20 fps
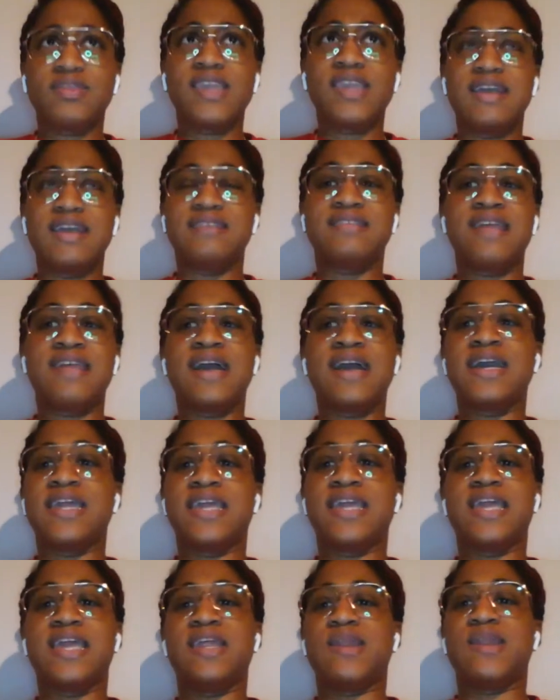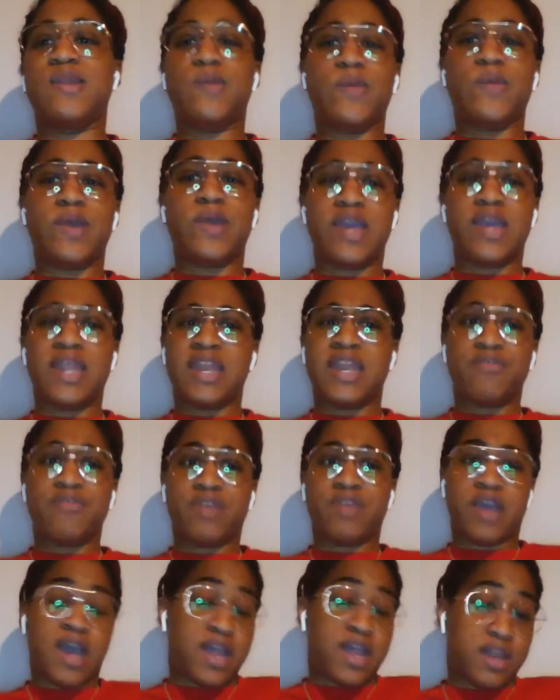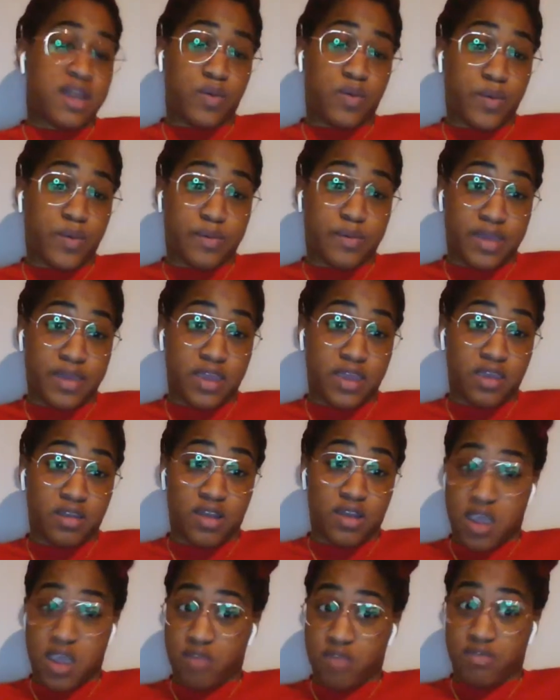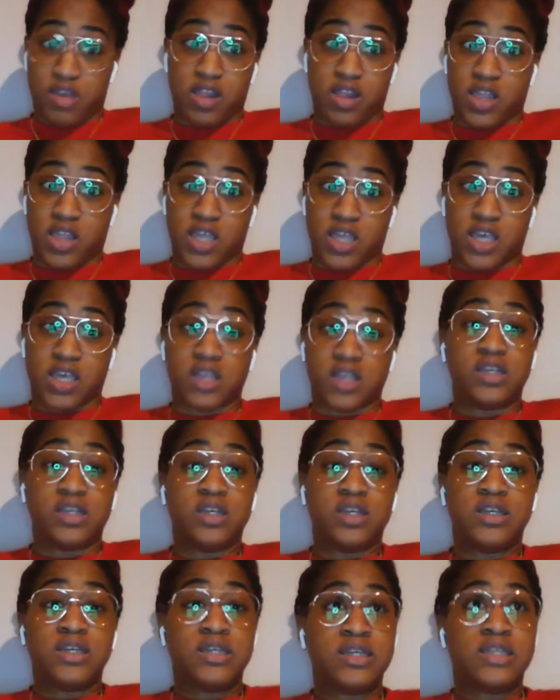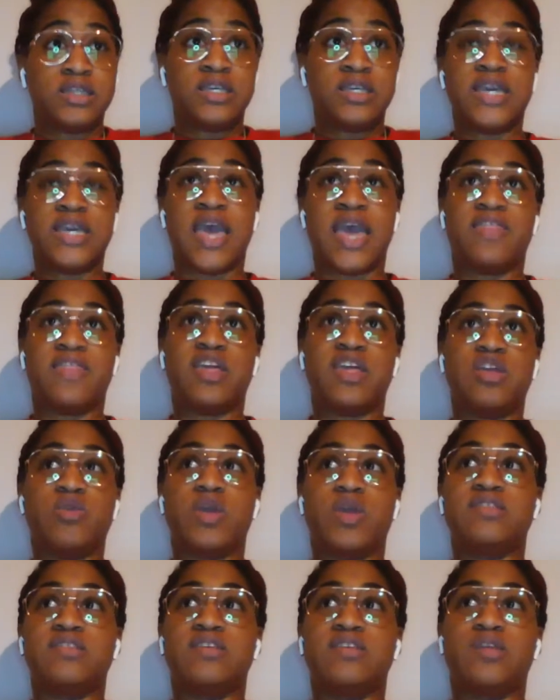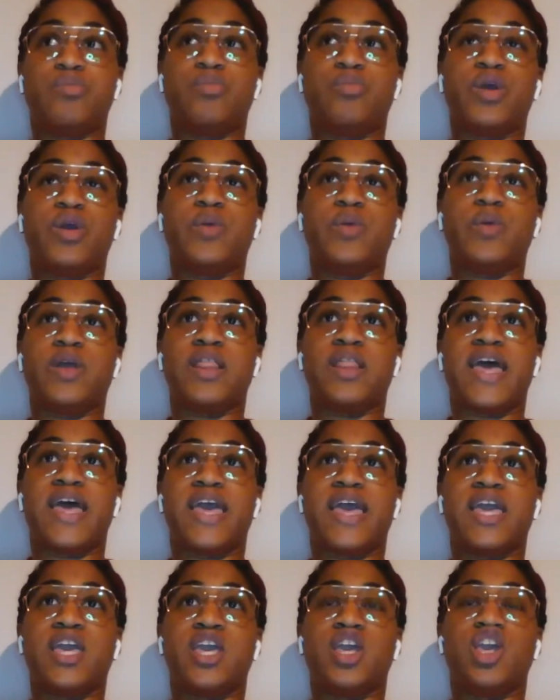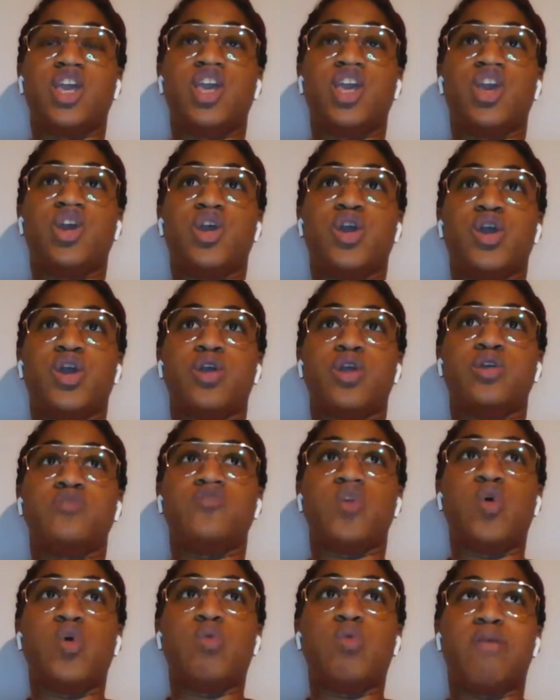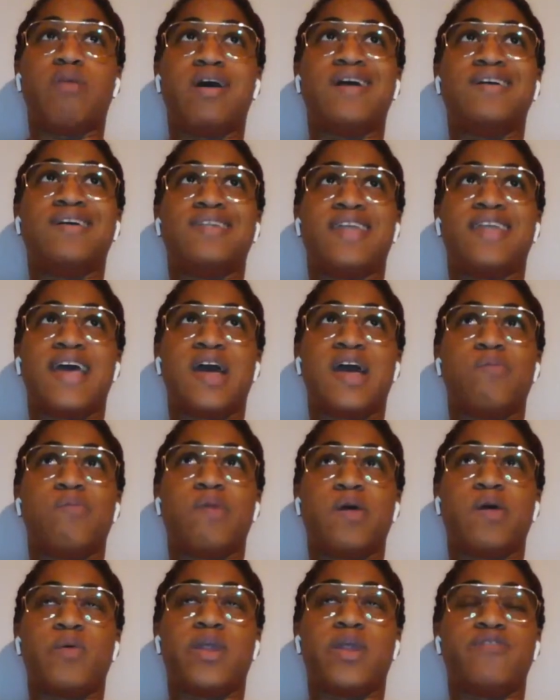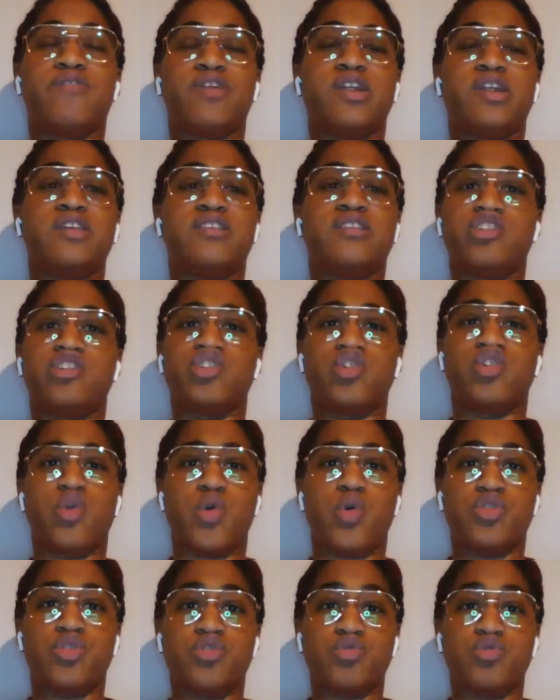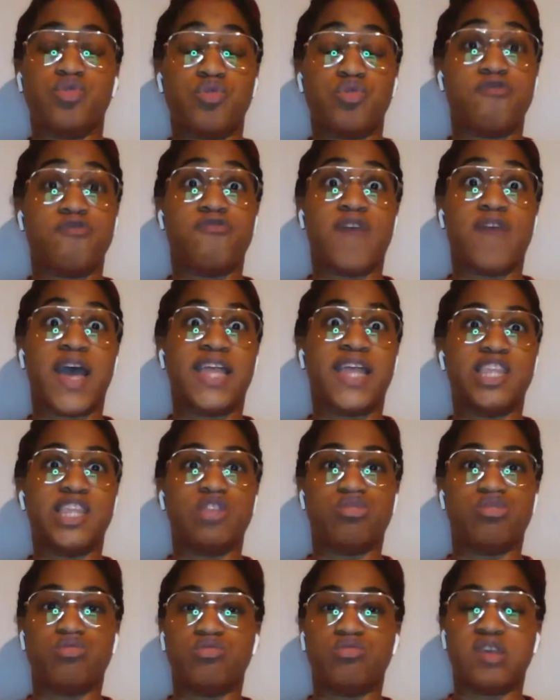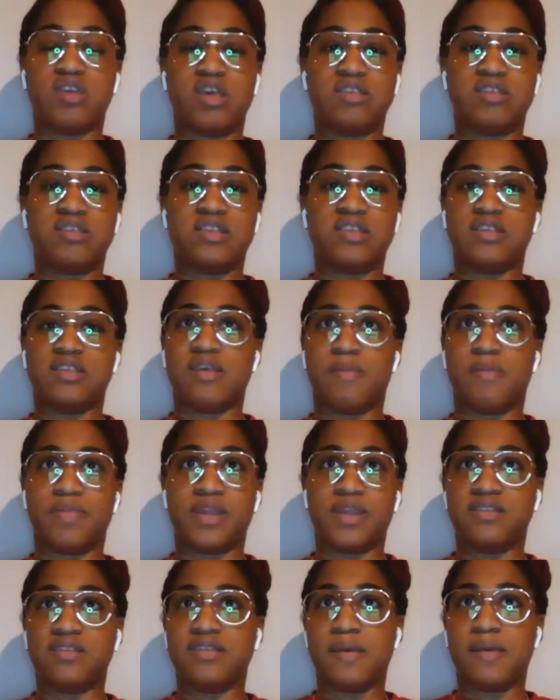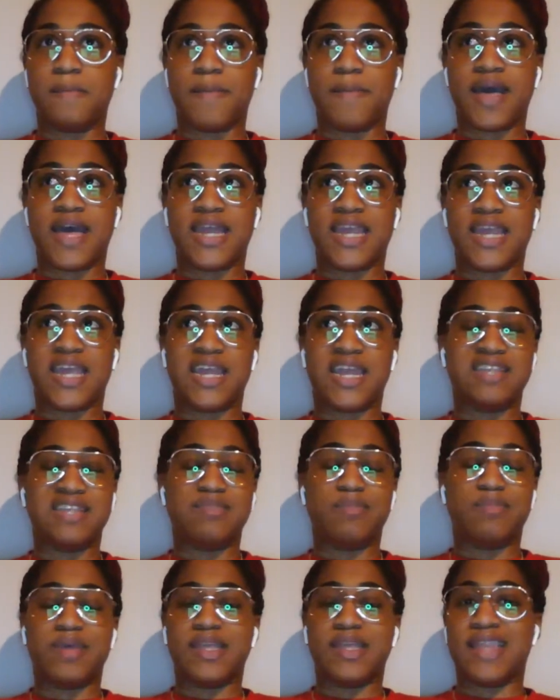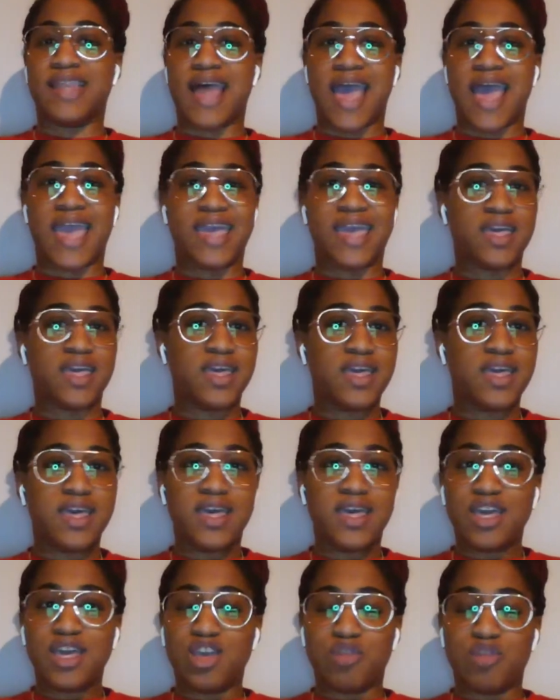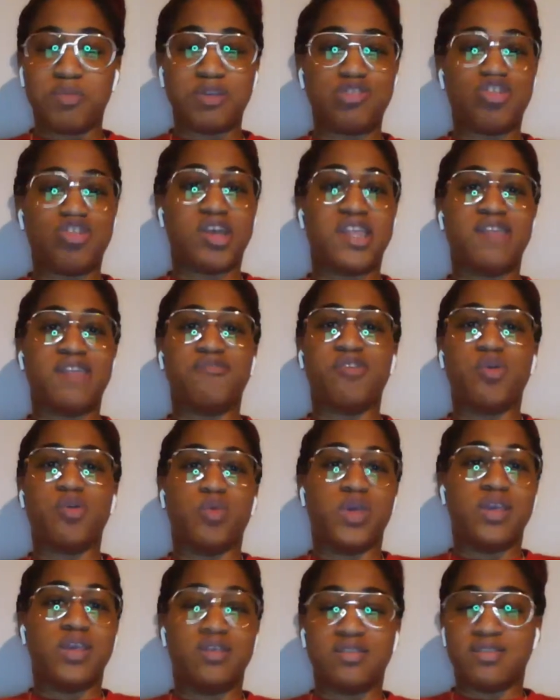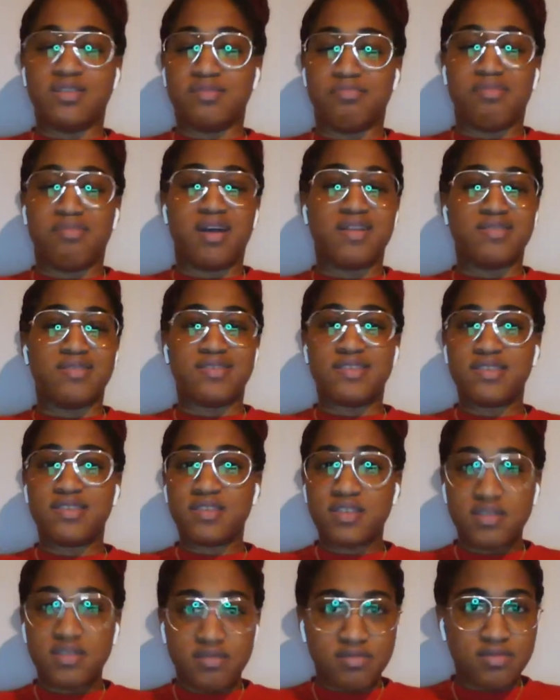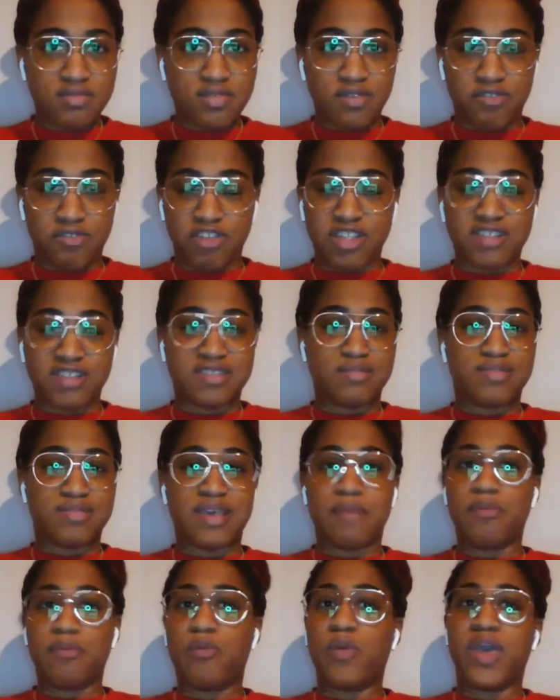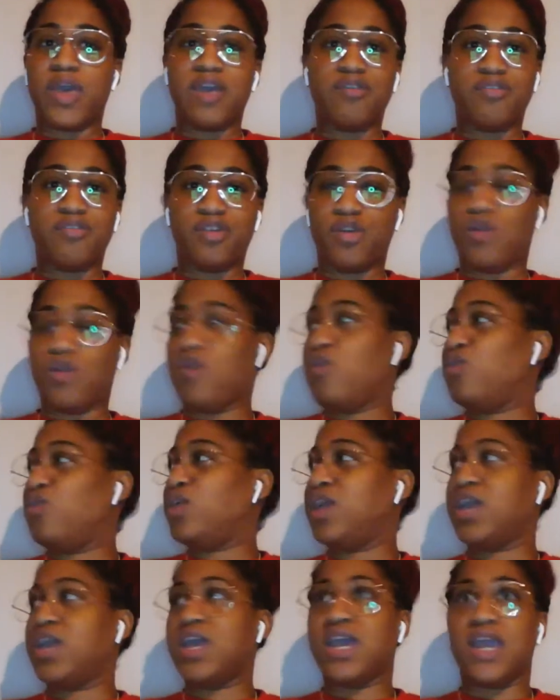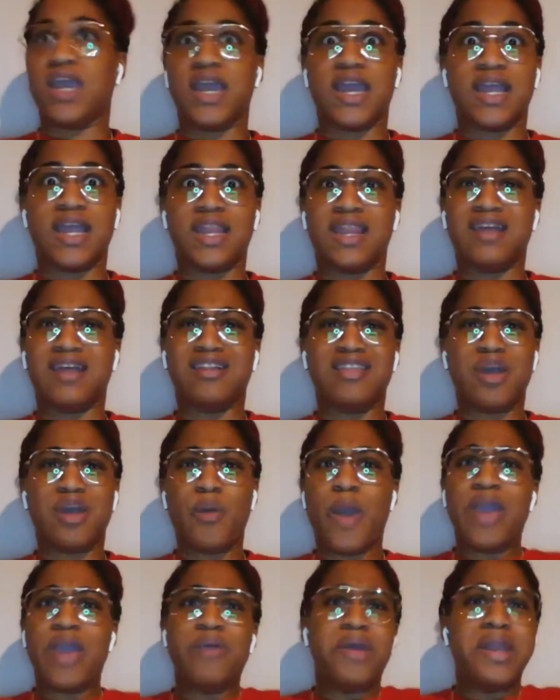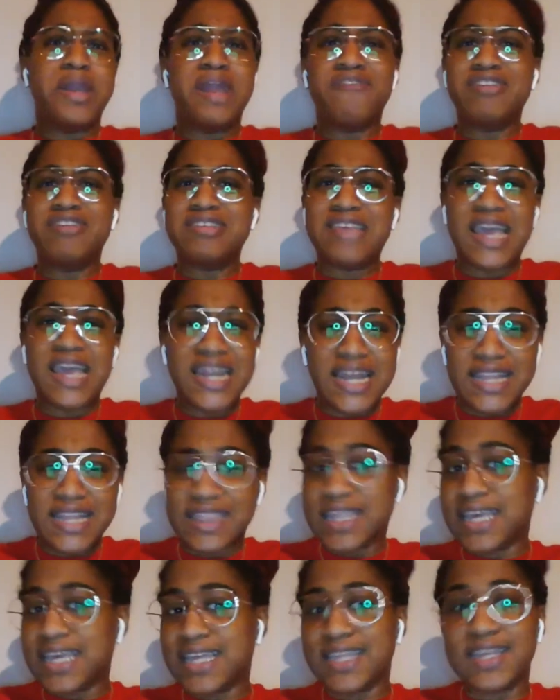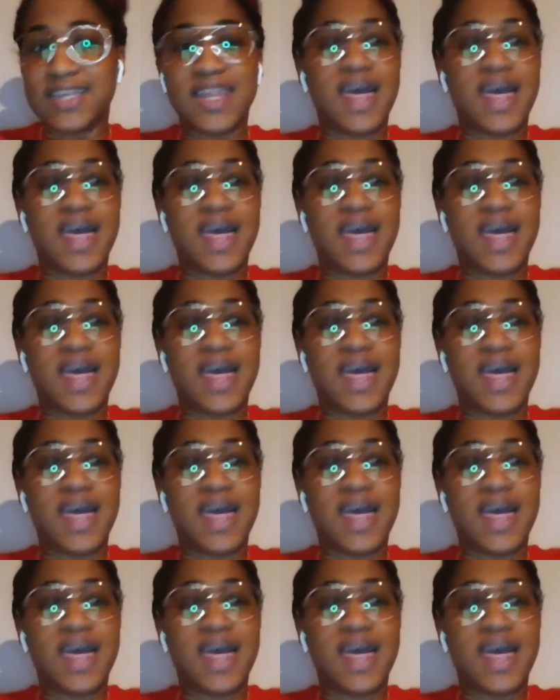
It's not going to get anywhere. It never got anywhere with me. Not really. And then you get to the point where like you're so bogged down by whatever it is that you're going through. You finally do say something to somebody, and it's been like you've been struggling for weeks, months, feeling some type of way for a whole year. And they're like, why you ain't never say nothing?